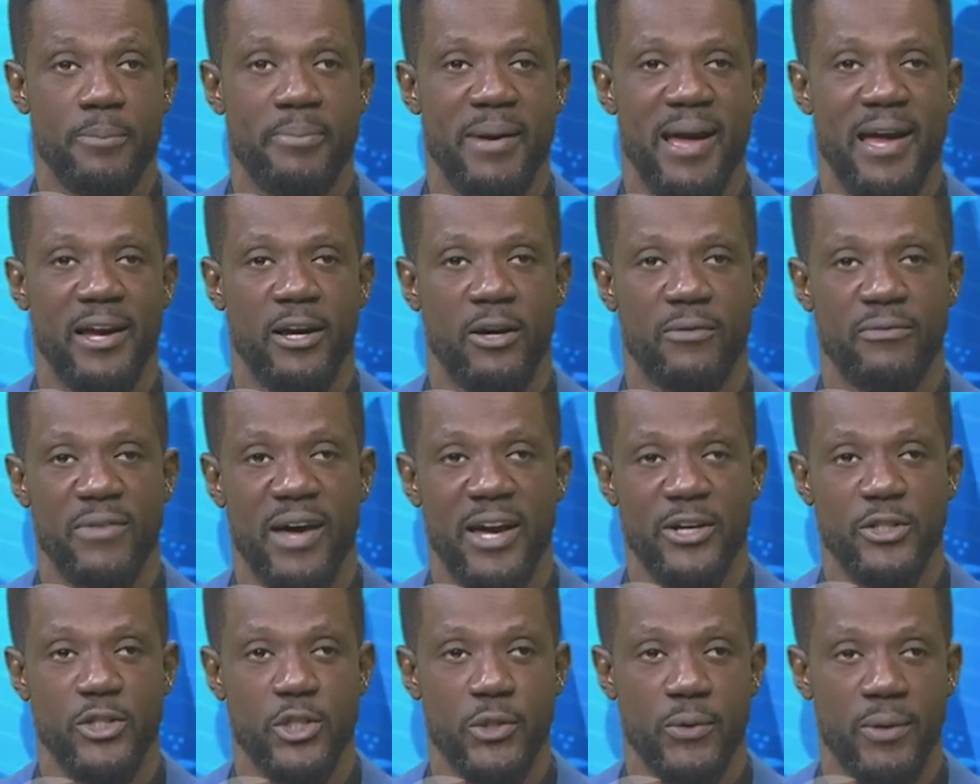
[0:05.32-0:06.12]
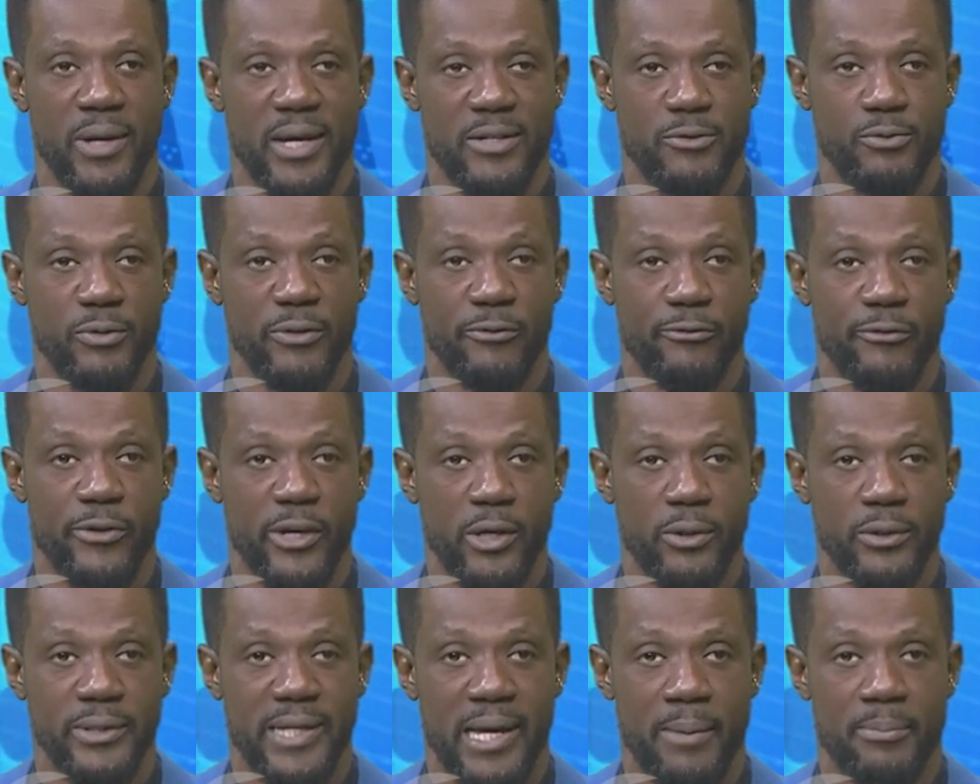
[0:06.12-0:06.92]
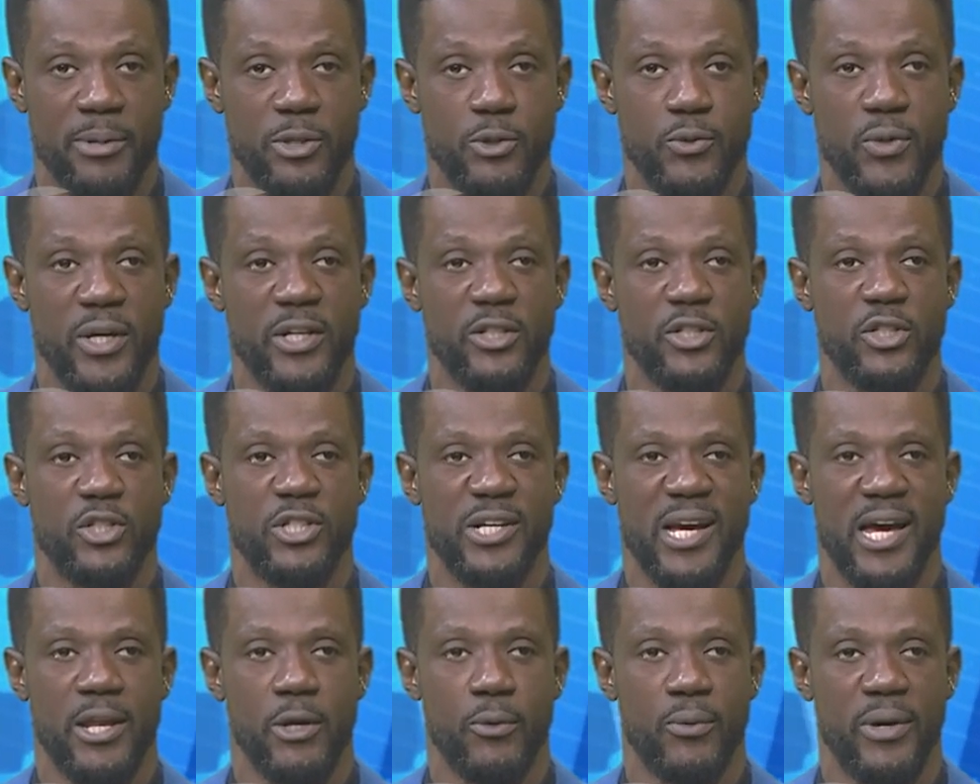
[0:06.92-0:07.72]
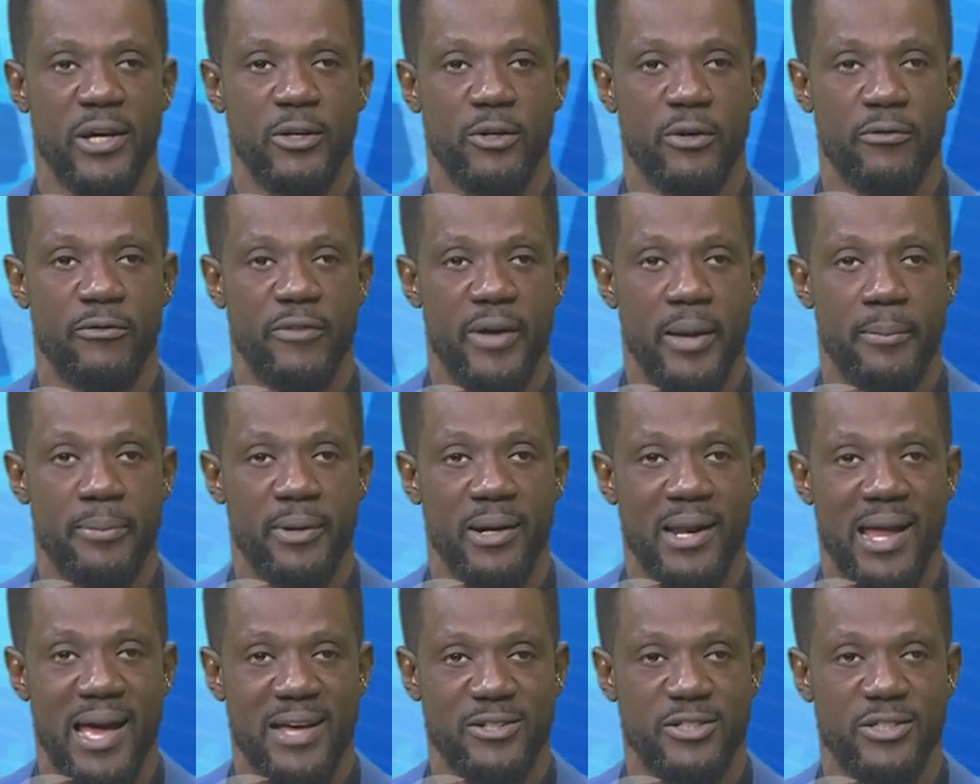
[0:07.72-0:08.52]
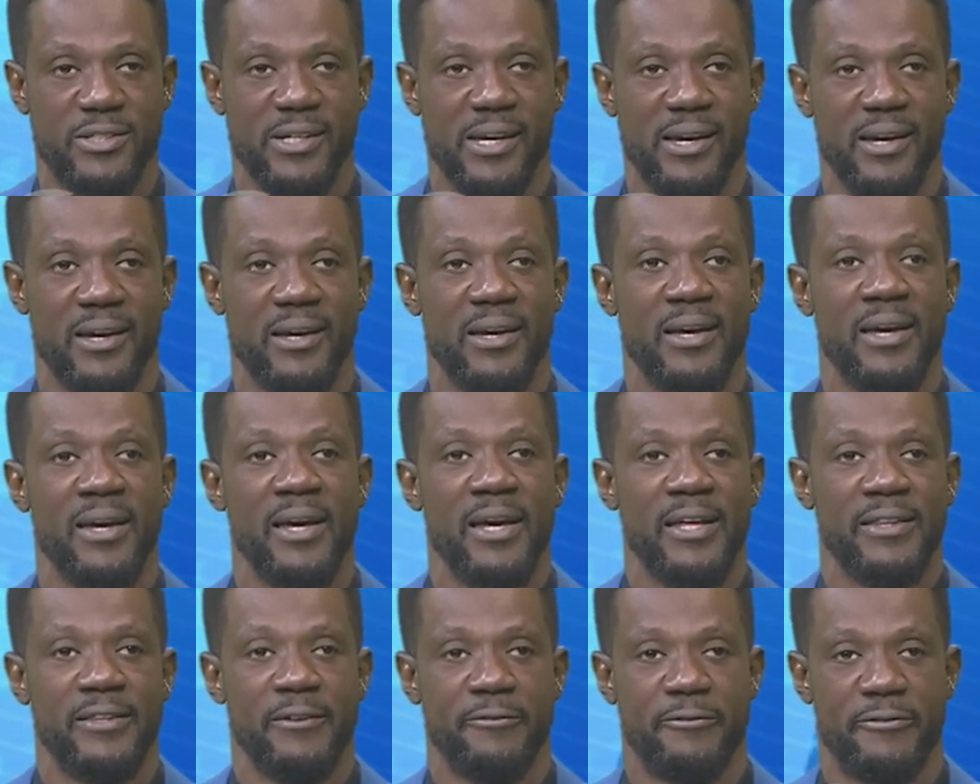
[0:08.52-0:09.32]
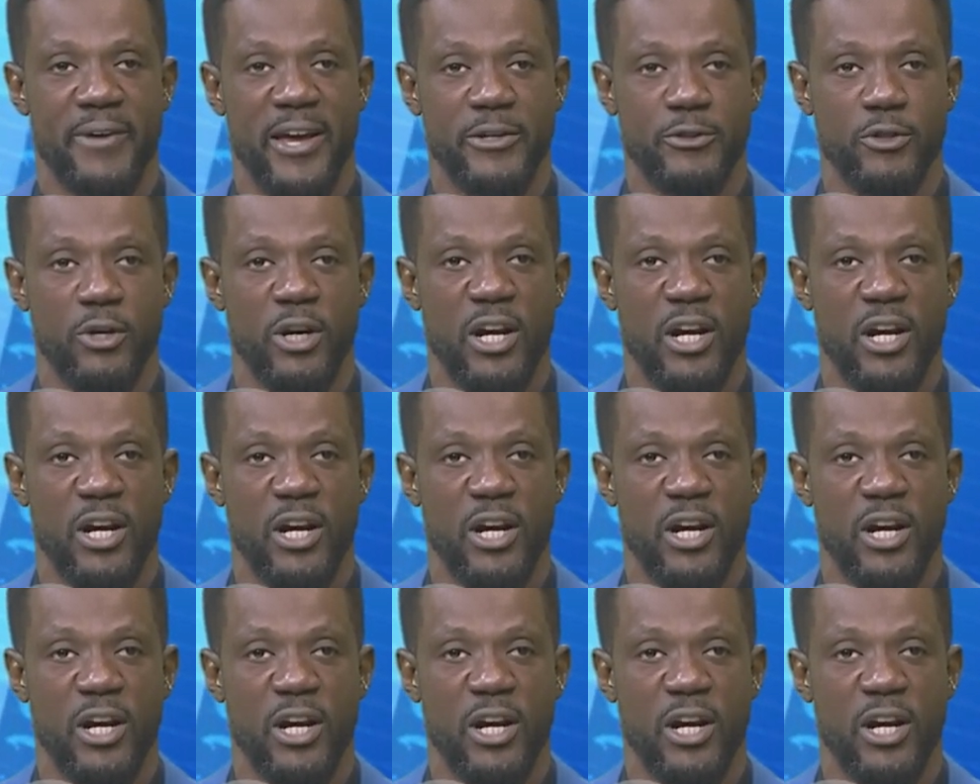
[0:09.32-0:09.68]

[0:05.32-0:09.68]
Bank of Nigeria has revealed that between January and November last year, the federal